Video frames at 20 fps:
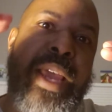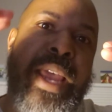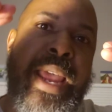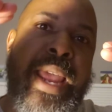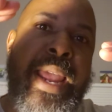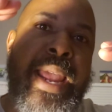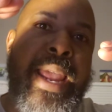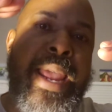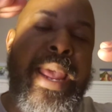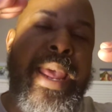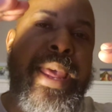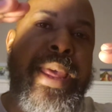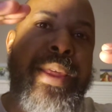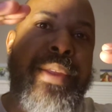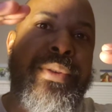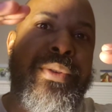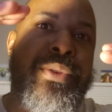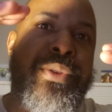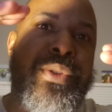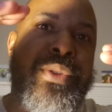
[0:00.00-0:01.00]

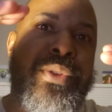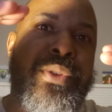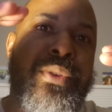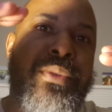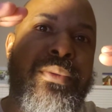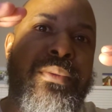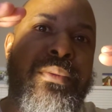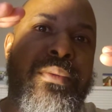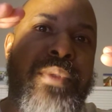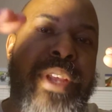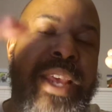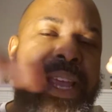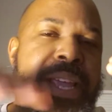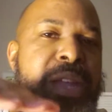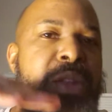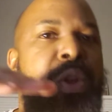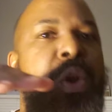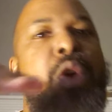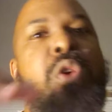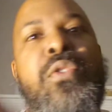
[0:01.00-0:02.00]
and
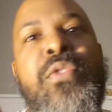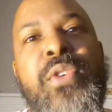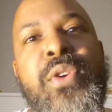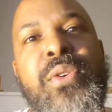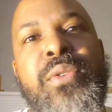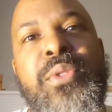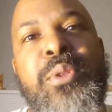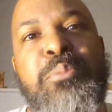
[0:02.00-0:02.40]
taken over